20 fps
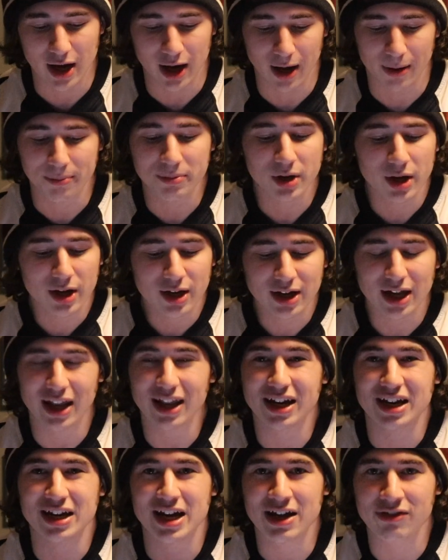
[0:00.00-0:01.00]
Um, you got
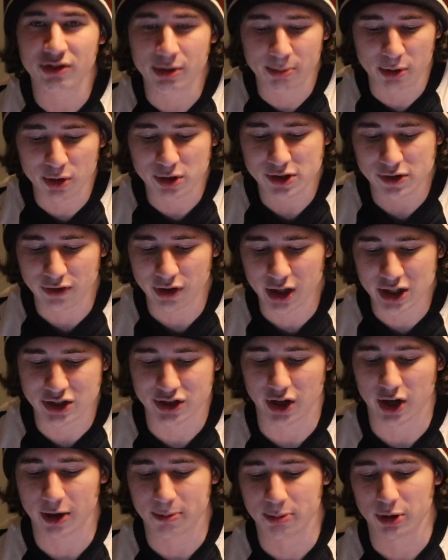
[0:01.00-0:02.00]
like a navy blue. It's really
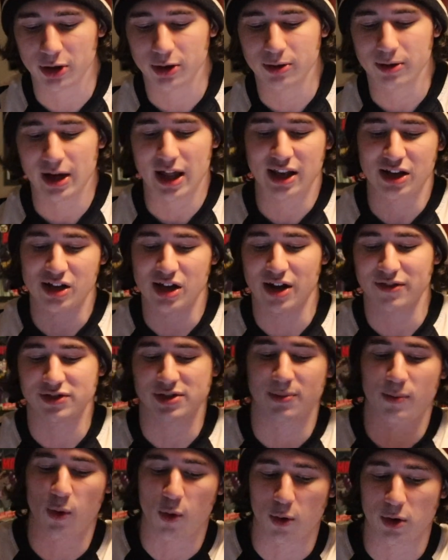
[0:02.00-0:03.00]
dark blue, and then you have
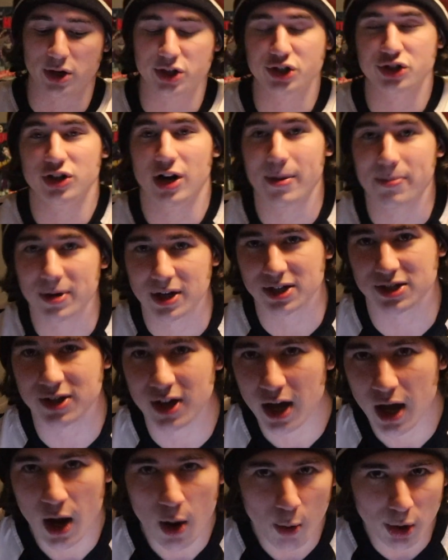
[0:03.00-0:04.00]
some orange stripings,
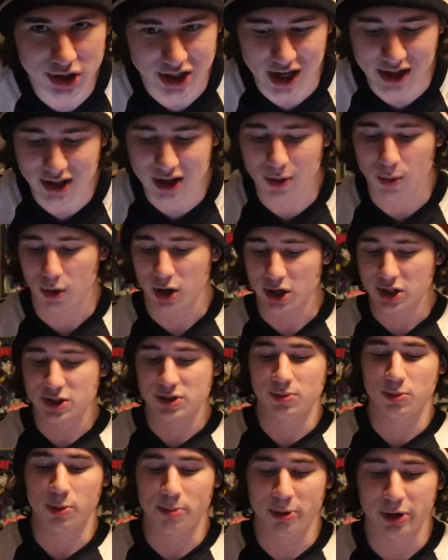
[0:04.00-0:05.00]
which I think
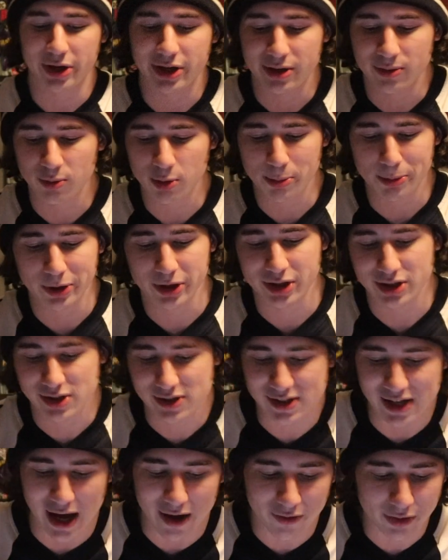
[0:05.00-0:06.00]
works. We'll put it we'll put it in
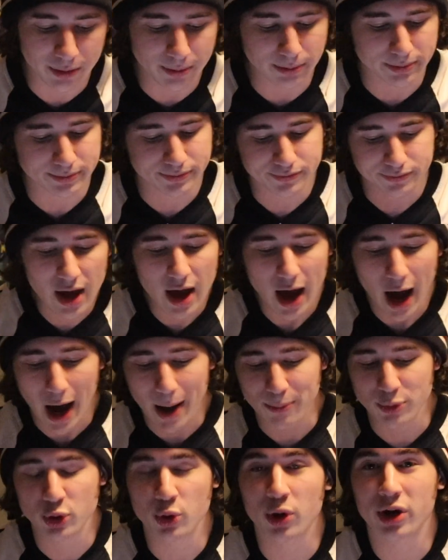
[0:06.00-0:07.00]
solid.
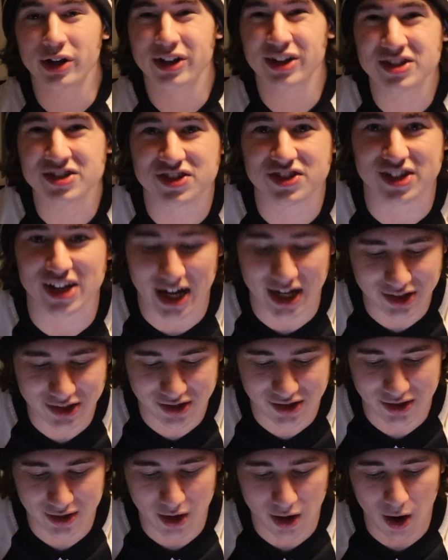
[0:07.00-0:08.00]
Um, New Orleans
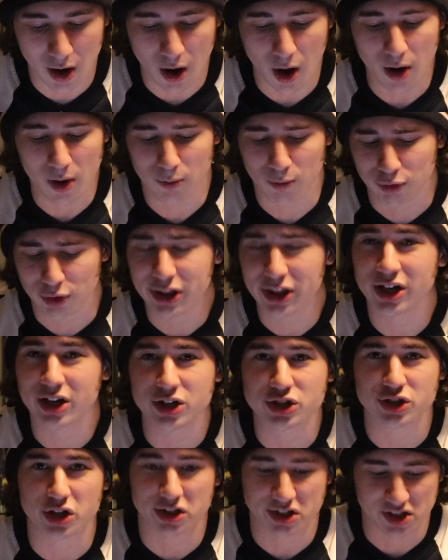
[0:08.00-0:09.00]
Saints. Really
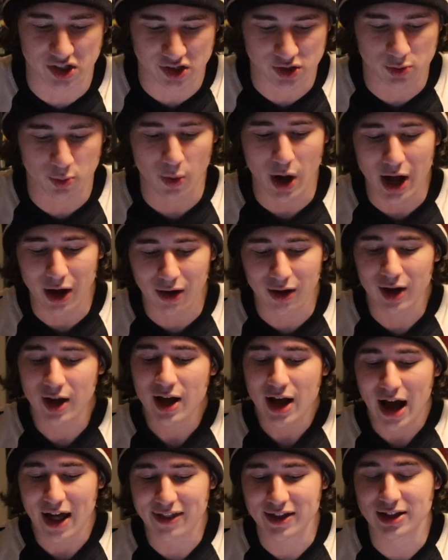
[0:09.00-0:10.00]
good jerseys as well.
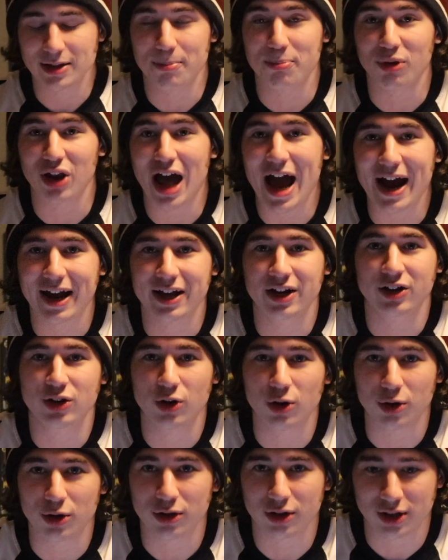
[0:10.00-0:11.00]
I think the black and
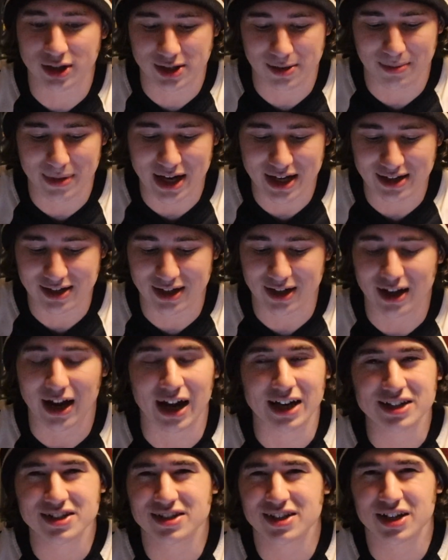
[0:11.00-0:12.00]
gold looks amazing.
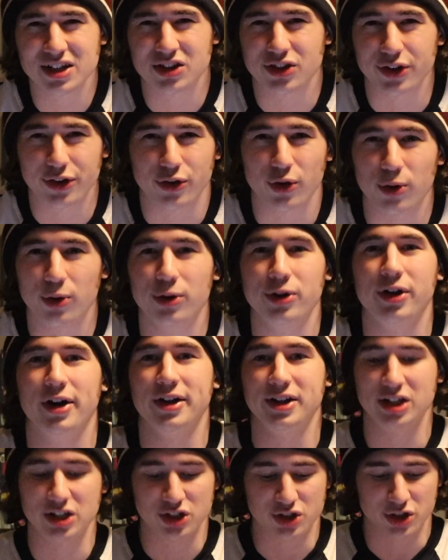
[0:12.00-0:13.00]
I just like the gold
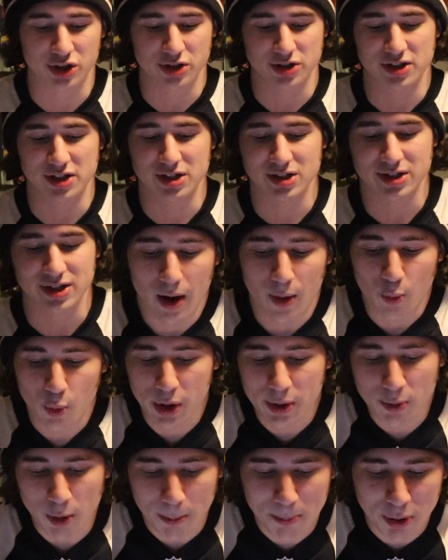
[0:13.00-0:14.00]
on these jerseys.
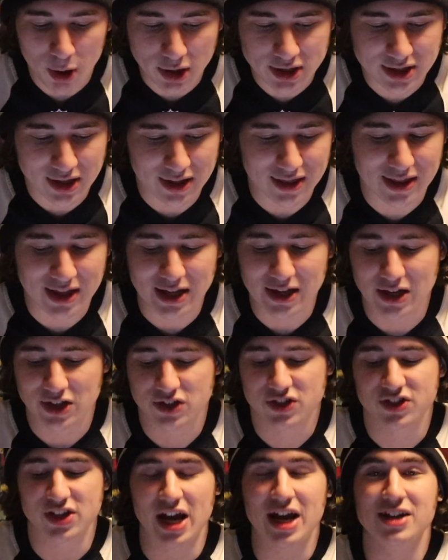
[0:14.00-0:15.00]
We will put the
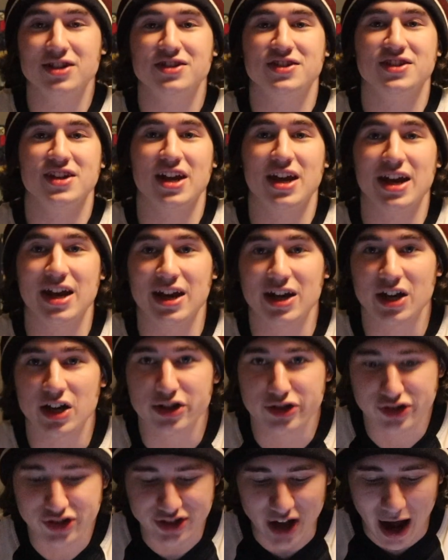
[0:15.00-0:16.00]
Saints in
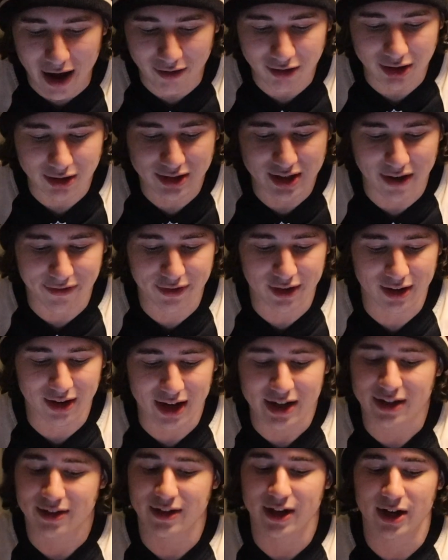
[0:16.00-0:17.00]
solid. Definitely
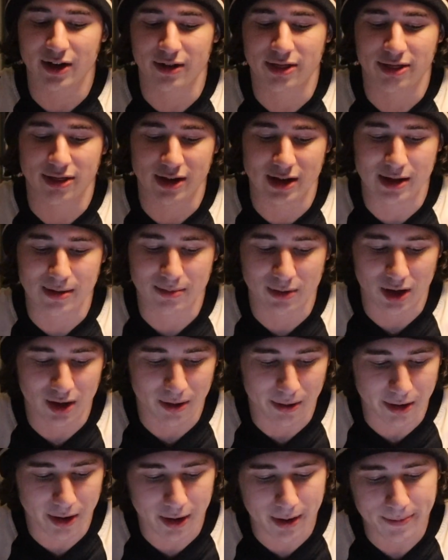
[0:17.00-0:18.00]
like their theme
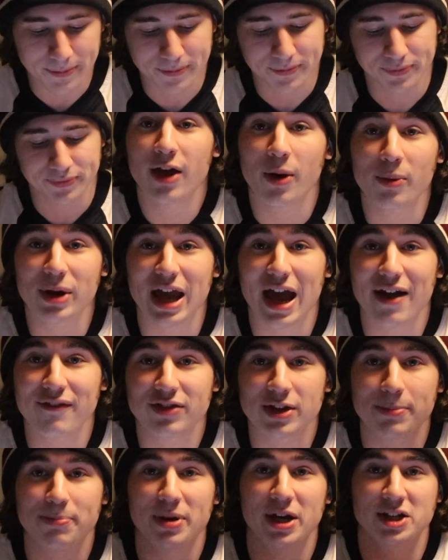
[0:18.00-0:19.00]
going on. Then we
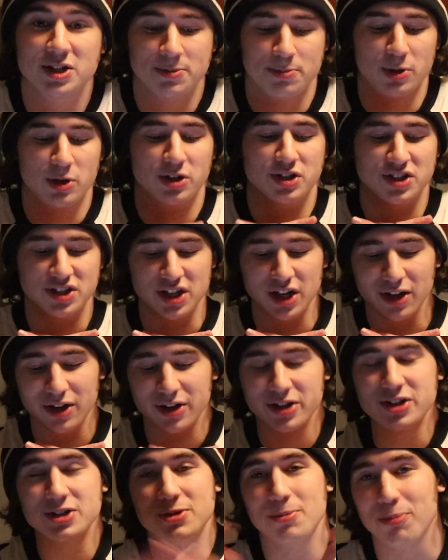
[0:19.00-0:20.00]
have the Pittsburgh
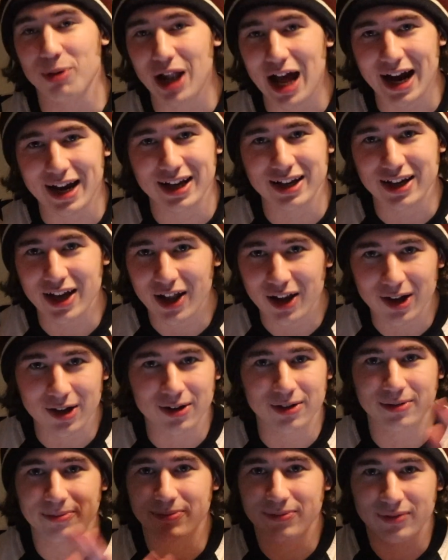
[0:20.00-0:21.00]
Steelers, black and
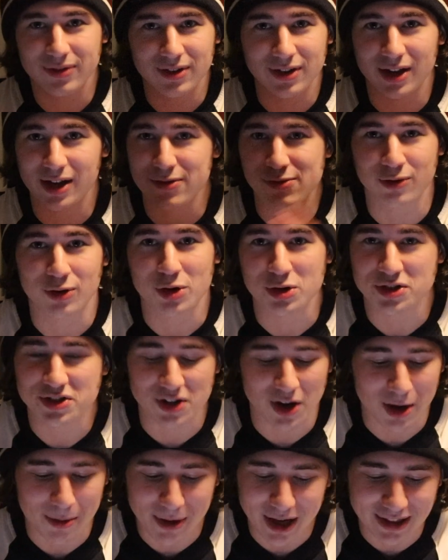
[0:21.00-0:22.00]
yellow. They even wrote a
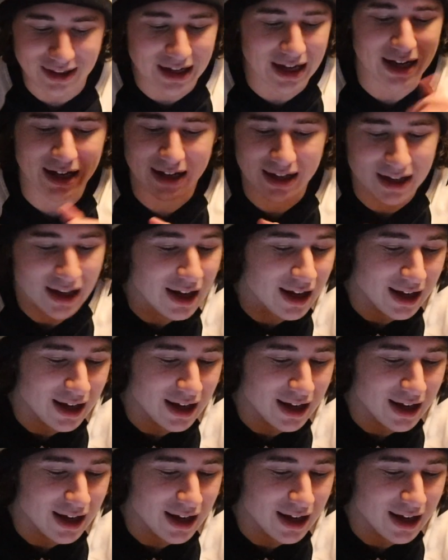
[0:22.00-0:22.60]
song about that.